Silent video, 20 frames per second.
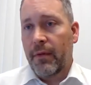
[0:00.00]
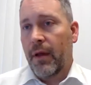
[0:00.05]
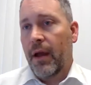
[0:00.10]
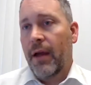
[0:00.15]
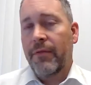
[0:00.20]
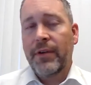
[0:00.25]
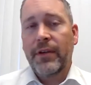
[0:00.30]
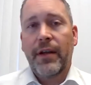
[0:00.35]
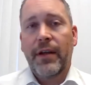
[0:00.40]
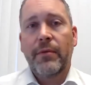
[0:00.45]

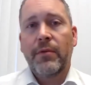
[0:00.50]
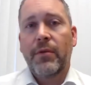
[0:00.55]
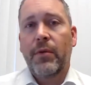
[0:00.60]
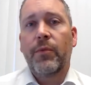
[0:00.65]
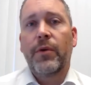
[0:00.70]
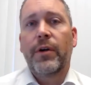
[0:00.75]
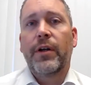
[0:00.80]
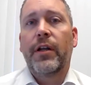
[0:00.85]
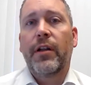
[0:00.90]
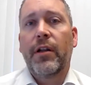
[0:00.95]
oftentimes when
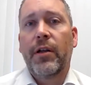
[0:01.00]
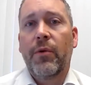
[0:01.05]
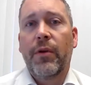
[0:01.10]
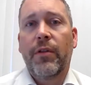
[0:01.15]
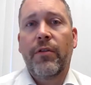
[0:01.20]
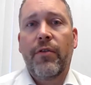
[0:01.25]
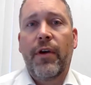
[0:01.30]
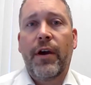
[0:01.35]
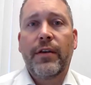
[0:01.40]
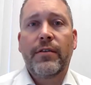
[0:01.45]
we're dealing
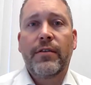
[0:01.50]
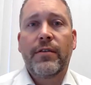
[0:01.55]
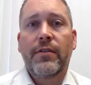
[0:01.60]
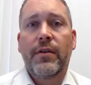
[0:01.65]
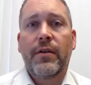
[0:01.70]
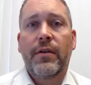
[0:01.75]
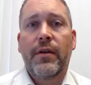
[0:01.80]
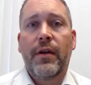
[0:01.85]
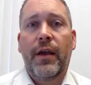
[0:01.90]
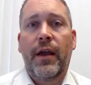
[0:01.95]
with
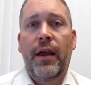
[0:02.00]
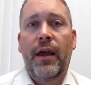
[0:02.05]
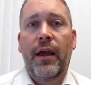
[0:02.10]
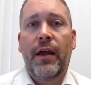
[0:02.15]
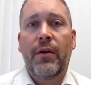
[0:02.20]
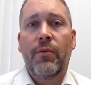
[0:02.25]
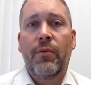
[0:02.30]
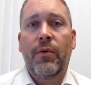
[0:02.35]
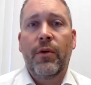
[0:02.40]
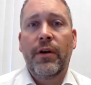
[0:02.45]
trusts
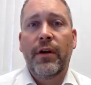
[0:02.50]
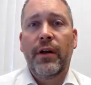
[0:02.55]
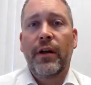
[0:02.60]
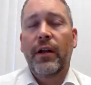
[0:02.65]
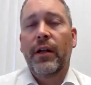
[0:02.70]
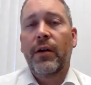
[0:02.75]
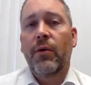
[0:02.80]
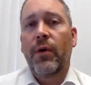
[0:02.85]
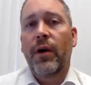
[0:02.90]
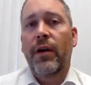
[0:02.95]
and we're
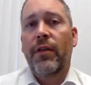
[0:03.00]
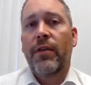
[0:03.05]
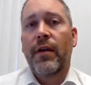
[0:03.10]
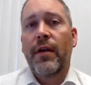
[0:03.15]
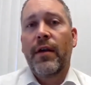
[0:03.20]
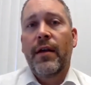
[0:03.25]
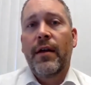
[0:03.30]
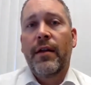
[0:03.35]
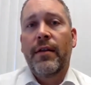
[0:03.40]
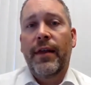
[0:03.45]
dealing with
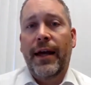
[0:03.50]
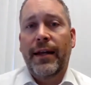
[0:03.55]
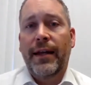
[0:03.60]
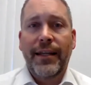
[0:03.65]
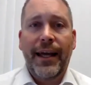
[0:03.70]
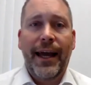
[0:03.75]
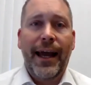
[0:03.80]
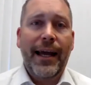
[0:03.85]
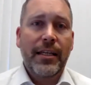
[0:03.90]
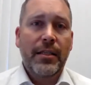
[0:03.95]
that
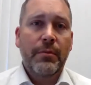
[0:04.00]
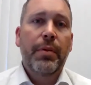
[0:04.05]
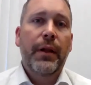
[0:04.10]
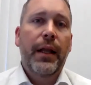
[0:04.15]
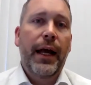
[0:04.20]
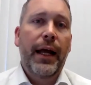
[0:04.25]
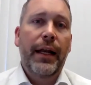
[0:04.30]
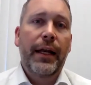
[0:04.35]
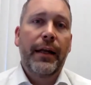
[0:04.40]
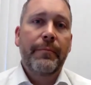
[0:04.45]
tax
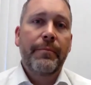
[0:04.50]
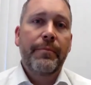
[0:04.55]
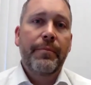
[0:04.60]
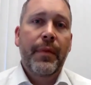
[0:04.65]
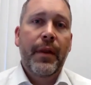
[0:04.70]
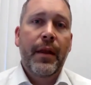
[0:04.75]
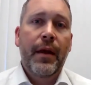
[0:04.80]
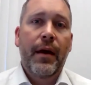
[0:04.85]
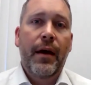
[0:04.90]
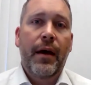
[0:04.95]
planning,
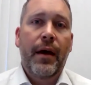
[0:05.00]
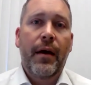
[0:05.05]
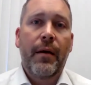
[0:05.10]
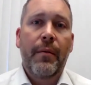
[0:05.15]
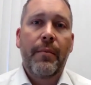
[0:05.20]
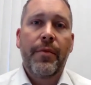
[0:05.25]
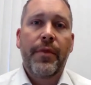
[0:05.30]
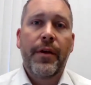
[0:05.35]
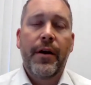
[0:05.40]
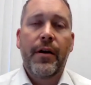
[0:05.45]

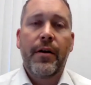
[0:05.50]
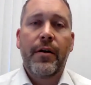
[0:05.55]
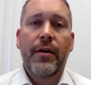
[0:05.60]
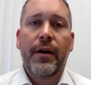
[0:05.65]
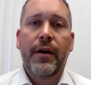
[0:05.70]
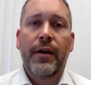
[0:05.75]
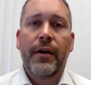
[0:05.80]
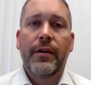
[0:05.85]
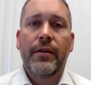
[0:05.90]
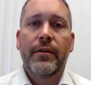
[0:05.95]
there
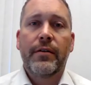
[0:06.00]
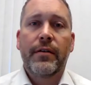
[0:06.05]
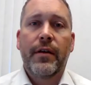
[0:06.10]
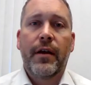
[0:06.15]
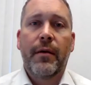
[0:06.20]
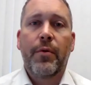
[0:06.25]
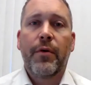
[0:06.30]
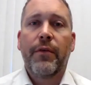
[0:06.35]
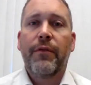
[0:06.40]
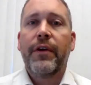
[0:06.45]
is
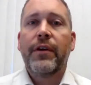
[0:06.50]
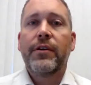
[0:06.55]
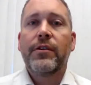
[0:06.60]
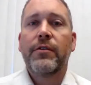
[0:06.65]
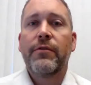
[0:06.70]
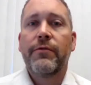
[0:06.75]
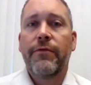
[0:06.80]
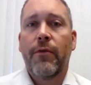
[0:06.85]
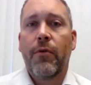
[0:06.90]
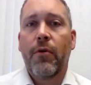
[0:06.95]
a
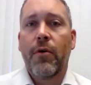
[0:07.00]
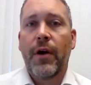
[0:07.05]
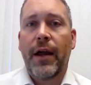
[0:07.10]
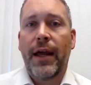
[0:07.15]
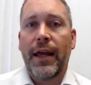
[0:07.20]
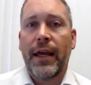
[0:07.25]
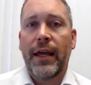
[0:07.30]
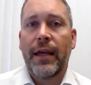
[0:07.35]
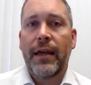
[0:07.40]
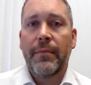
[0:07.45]
provision for
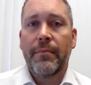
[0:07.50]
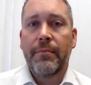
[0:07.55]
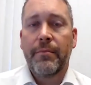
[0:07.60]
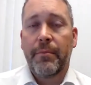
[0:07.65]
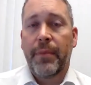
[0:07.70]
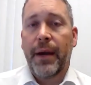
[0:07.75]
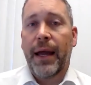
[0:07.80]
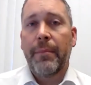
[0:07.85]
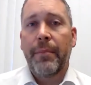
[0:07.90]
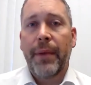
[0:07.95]
a
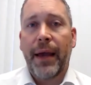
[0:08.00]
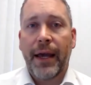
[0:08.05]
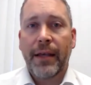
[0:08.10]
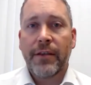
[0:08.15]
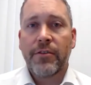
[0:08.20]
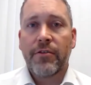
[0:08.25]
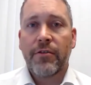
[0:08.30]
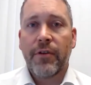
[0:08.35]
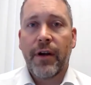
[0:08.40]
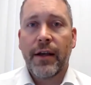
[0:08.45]

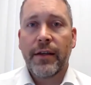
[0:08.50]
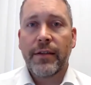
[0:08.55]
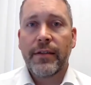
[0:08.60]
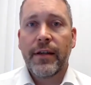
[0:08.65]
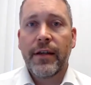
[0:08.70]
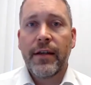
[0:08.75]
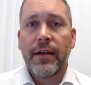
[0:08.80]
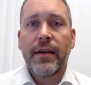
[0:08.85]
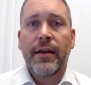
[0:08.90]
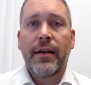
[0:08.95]
bypass
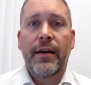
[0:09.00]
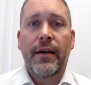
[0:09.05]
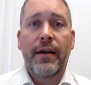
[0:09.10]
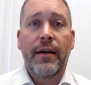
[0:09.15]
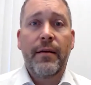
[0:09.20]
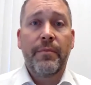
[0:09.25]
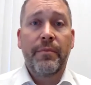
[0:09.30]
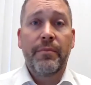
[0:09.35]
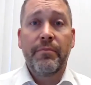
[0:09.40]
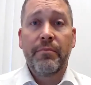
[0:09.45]
trust,
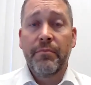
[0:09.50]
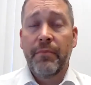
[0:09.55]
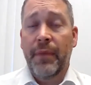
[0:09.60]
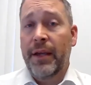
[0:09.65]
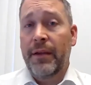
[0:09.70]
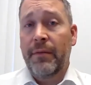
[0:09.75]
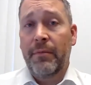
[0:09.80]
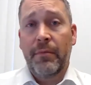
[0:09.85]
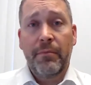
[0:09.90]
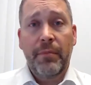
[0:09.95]

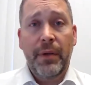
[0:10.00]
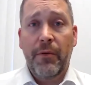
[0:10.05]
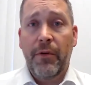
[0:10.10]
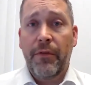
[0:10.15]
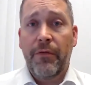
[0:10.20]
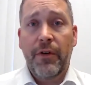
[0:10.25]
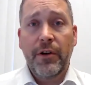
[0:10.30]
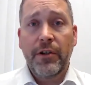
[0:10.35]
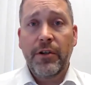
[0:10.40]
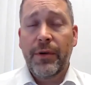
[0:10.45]
may be
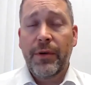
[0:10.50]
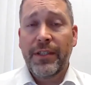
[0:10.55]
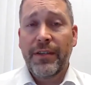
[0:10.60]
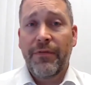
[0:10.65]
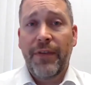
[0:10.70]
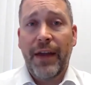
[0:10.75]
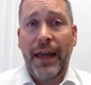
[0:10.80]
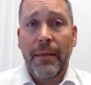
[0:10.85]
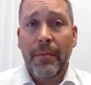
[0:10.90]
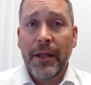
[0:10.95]
referred to as a
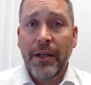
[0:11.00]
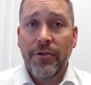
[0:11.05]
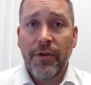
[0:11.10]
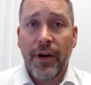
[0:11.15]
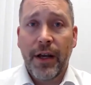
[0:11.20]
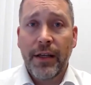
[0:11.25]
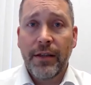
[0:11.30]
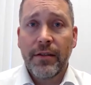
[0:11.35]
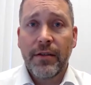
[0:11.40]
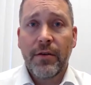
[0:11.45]
family
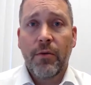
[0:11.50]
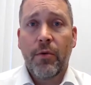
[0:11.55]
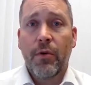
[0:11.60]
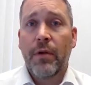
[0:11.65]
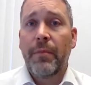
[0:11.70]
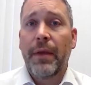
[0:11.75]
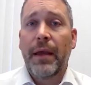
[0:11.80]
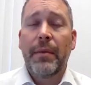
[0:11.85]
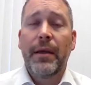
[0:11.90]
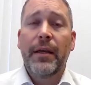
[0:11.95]
trust, or
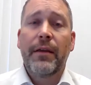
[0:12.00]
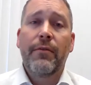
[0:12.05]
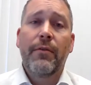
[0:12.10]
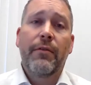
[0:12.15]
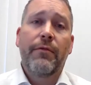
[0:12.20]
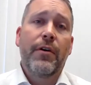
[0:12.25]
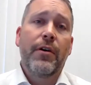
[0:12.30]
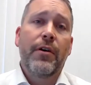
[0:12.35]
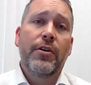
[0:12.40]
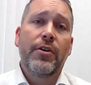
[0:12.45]
it may be
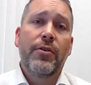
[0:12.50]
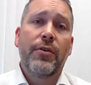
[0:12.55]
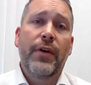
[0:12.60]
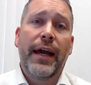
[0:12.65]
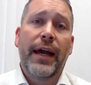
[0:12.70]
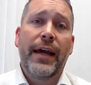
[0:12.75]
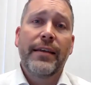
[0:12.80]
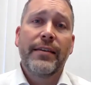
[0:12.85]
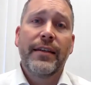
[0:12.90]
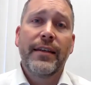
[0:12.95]
referred to
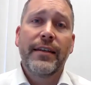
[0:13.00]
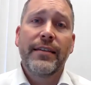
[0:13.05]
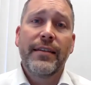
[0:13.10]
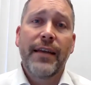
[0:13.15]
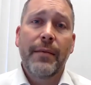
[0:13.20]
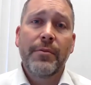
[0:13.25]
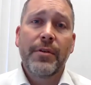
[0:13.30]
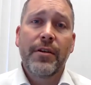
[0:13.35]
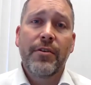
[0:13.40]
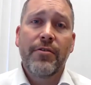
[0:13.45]
as an
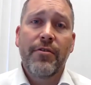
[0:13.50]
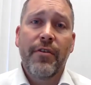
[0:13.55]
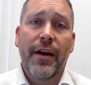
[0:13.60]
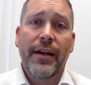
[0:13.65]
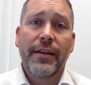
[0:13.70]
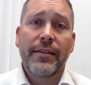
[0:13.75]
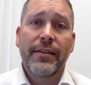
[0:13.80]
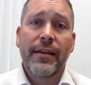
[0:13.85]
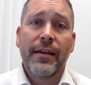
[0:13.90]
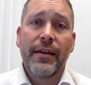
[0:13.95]
exemption
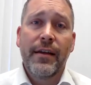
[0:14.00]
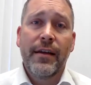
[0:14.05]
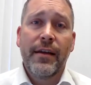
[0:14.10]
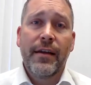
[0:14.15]
trust.